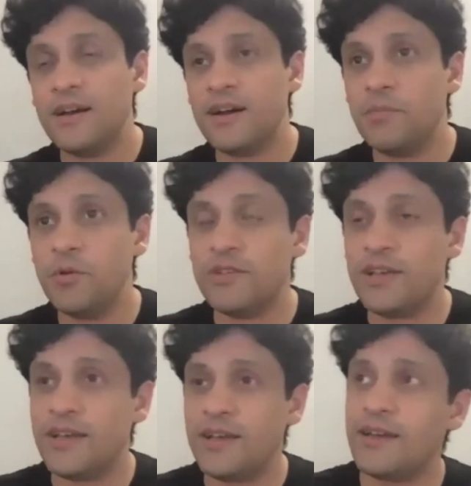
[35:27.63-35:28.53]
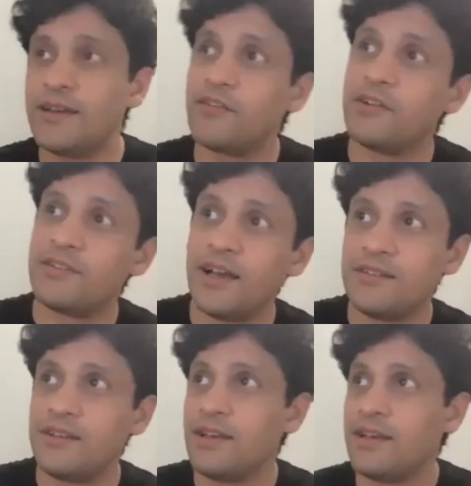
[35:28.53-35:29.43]
abusing and
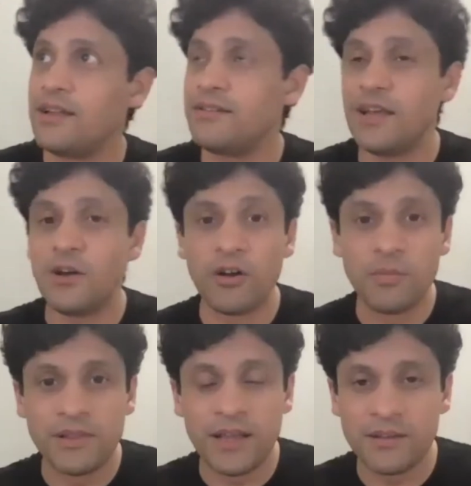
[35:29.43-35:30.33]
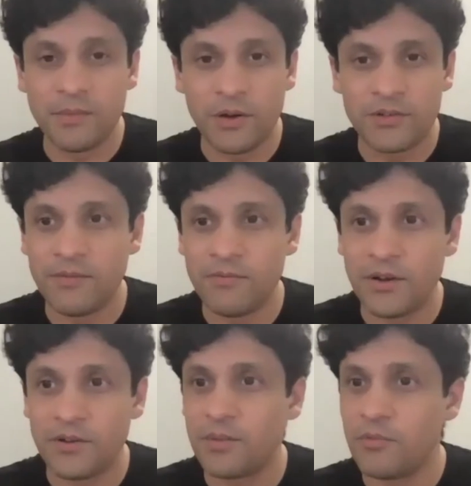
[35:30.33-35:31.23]
criticizing and saying horrible things about
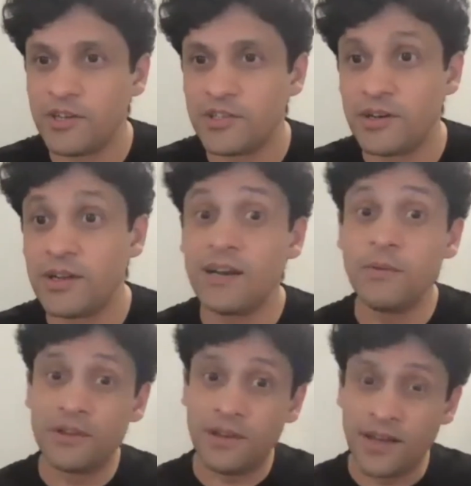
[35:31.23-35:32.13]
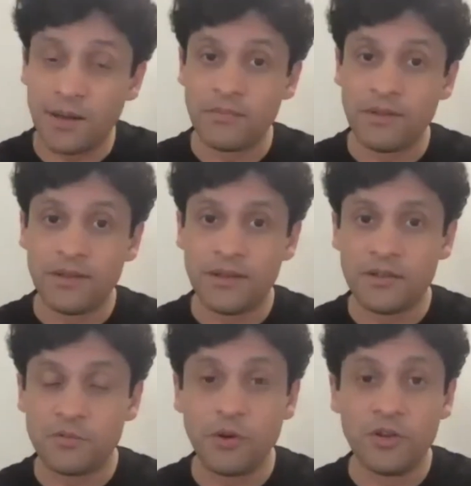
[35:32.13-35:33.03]
someone or some religion, it'll immediately come.
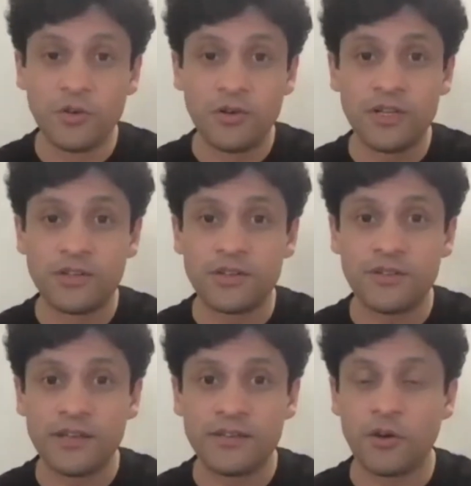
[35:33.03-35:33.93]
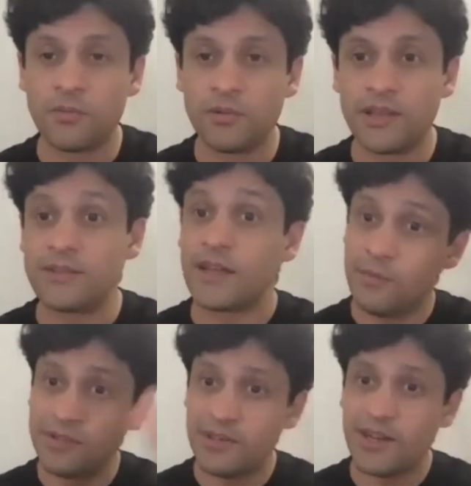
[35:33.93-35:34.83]
Spiritual teacher says a horrible thing. That'll
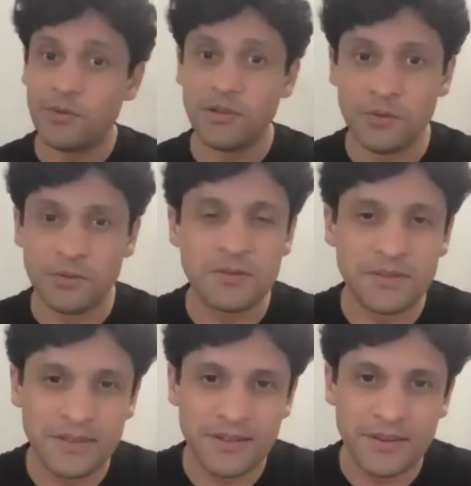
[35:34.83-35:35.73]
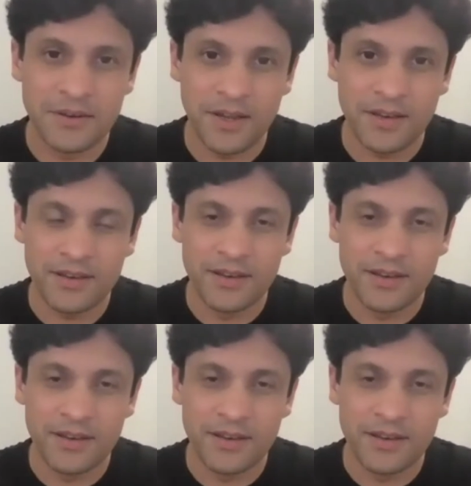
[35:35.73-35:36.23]
immediately come in the news, right?